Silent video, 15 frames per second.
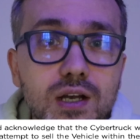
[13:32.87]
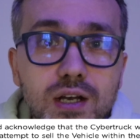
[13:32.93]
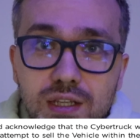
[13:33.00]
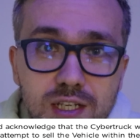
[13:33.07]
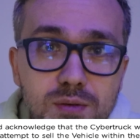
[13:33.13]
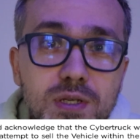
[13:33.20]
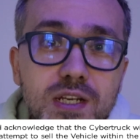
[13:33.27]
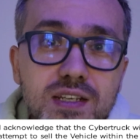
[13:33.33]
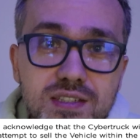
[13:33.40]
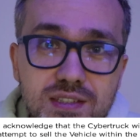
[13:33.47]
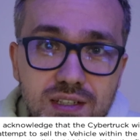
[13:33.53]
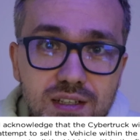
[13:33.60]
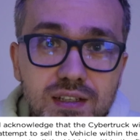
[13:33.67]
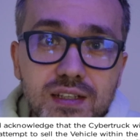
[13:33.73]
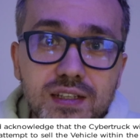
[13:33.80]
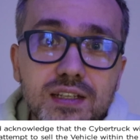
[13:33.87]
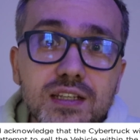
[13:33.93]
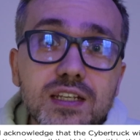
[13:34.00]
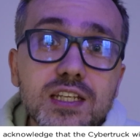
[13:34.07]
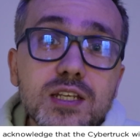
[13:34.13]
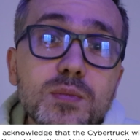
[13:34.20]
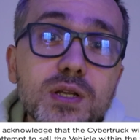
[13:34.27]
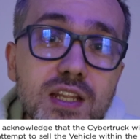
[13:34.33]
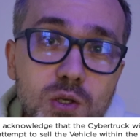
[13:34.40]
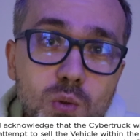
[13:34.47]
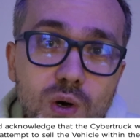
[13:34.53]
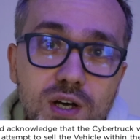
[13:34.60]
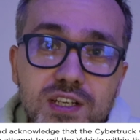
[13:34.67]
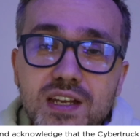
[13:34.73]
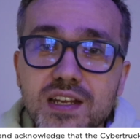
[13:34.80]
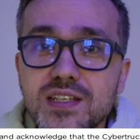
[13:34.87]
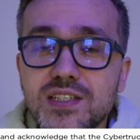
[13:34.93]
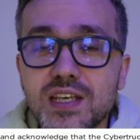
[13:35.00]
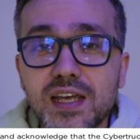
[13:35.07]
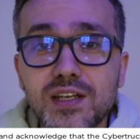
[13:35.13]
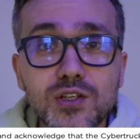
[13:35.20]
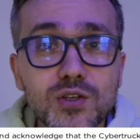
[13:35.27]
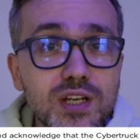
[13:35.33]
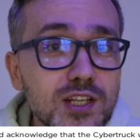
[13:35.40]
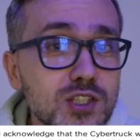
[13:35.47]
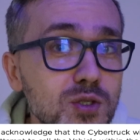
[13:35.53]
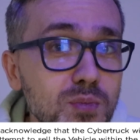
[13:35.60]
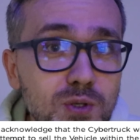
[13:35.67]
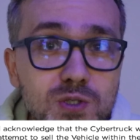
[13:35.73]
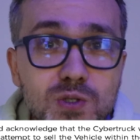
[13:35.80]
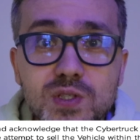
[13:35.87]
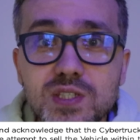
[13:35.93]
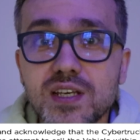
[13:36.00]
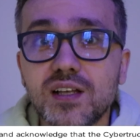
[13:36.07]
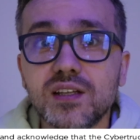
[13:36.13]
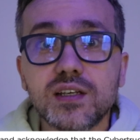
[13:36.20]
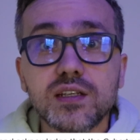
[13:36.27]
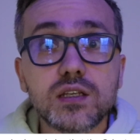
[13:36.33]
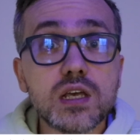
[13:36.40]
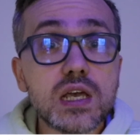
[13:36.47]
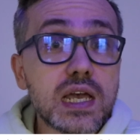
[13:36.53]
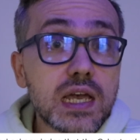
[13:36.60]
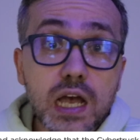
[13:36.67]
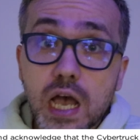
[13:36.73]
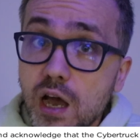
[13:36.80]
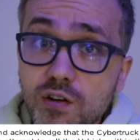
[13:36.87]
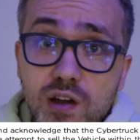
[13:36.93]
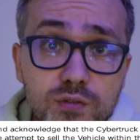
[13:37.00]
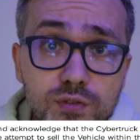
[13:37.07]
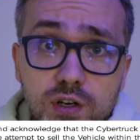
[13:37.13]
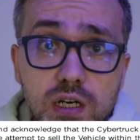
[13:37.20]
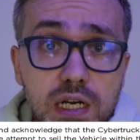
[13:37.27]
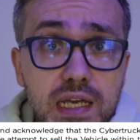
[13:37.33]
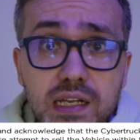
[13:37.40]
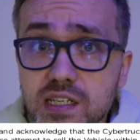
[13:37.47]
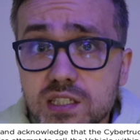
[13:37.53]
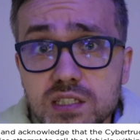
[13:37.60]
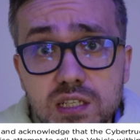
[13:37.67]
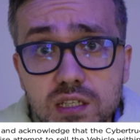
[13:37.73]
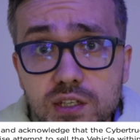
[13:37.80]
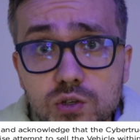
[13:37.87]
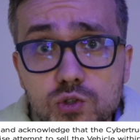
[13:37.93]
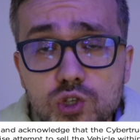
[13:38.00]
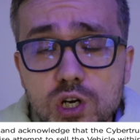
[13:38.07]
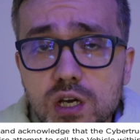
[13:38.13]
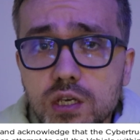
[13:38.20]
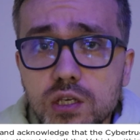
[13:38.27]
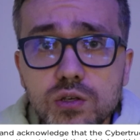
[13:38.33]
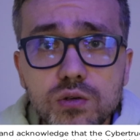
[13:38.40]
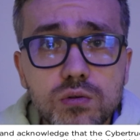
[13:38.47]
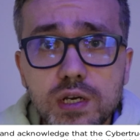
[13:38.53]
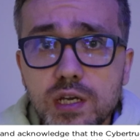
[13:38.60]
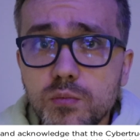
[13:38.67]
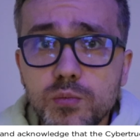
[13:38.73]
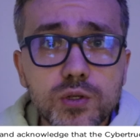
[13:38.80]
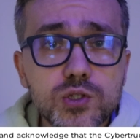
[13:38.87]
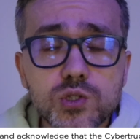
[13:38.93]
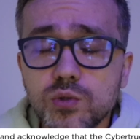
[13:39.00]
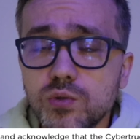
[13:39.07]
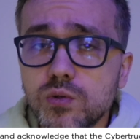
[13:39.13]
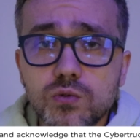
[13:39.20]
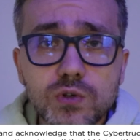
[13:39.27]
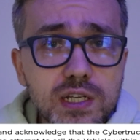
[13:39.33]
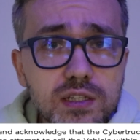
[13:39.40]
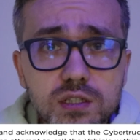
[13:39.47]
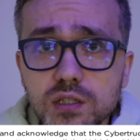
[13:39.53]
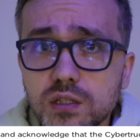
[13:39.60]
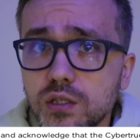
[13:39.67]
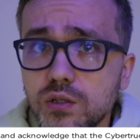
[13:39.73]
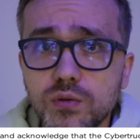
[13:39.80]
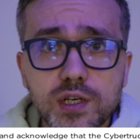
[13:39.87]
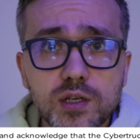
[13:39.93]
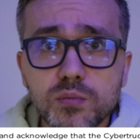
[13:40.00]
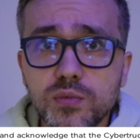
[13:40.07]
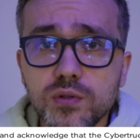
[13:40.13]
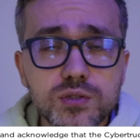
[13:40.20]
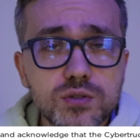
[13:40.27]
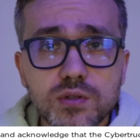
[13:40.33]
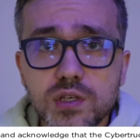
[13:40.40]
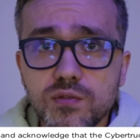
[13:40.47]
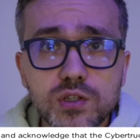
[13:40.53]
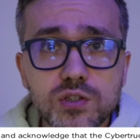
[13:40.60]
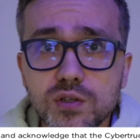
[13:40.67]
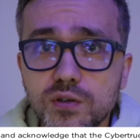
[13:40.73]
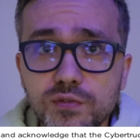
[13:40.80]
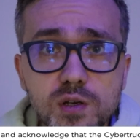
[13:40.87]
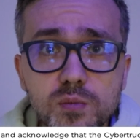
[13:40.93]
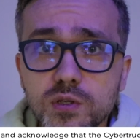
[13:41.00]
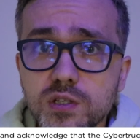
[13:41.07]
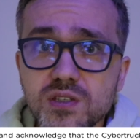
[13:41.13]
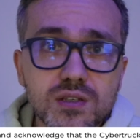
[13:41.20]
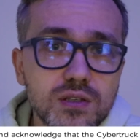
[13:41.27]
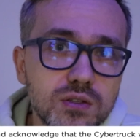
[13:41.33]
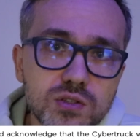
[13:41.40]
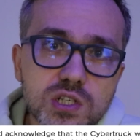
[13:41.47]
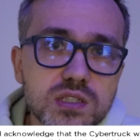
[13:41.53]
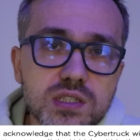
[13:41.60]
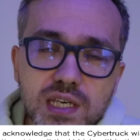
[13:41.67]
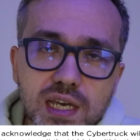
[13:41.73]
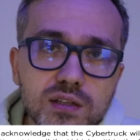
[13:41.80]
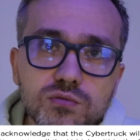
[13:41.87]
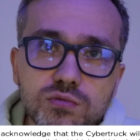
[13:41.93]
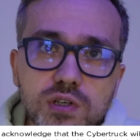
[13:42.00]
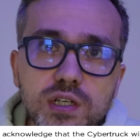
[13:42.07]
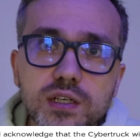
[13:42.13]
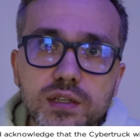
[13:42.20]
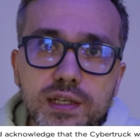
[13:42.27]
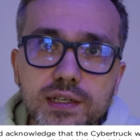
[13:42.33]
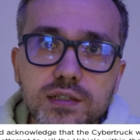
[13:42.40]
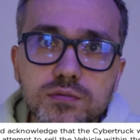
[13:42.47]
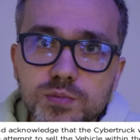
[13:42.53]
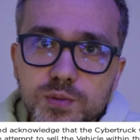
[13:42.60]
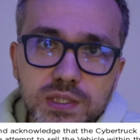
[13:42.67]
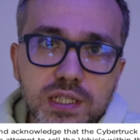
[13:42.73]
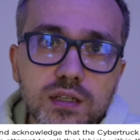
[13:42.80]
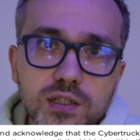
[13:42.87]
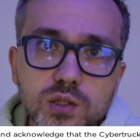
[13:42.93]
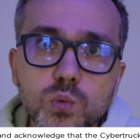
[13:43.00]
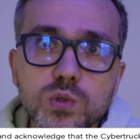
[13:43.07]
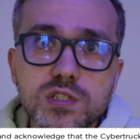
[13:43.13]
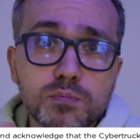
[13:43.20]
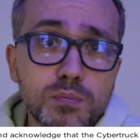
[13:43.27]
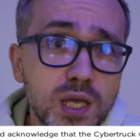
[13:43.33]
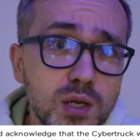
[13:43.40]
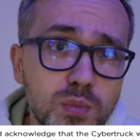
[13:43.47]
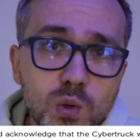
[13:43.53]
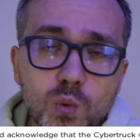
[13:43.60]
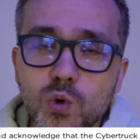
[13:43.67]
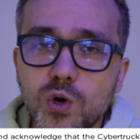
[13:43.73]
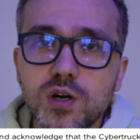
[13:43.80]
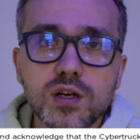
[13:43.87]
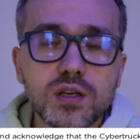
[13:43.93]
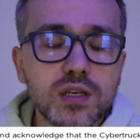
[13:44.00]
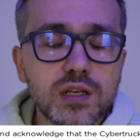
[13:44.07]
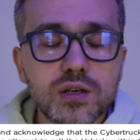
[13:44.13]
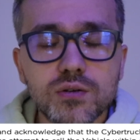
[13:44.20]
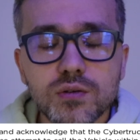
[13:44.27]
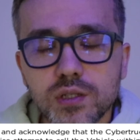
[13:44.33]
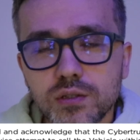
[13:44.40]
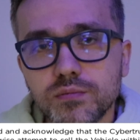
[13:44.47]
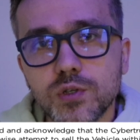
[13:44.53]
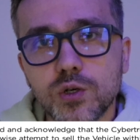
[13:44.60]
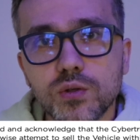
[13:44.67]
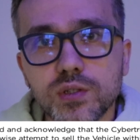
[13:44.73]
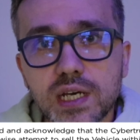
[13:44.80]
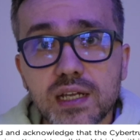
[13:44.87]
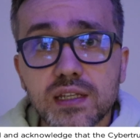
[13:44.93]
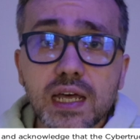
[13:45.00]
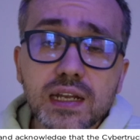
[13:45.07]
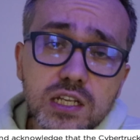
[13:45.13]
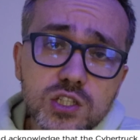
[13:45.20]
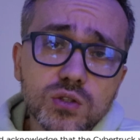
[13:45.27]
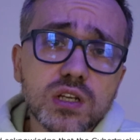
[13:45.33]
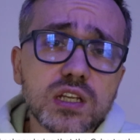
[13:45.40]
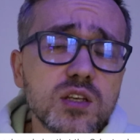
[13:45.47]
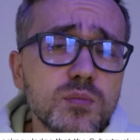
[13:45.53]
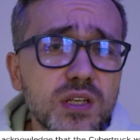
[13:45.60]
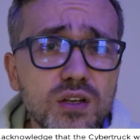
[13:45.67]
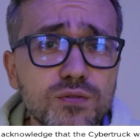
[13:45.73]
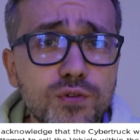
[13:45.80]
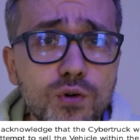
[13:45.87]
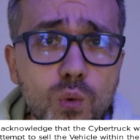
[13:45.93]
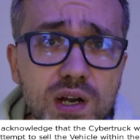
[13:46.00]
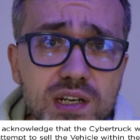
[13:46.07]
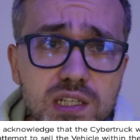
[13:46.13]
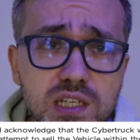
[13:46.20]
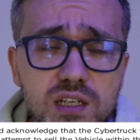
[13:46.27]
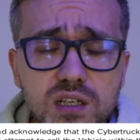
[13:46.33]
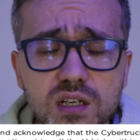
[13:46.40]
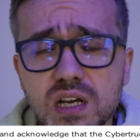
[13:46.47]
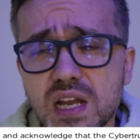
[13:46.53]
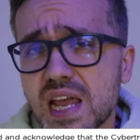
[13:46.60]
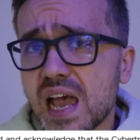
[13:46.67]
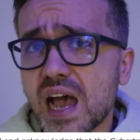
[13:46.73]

limited quantities and you're not supposed to sell it. However, it is still your truck, you're able to rent it, you're able to give it to your family, you just can't really like sell it with the paperwork, you know, and all that. And it's only limited for 1 year.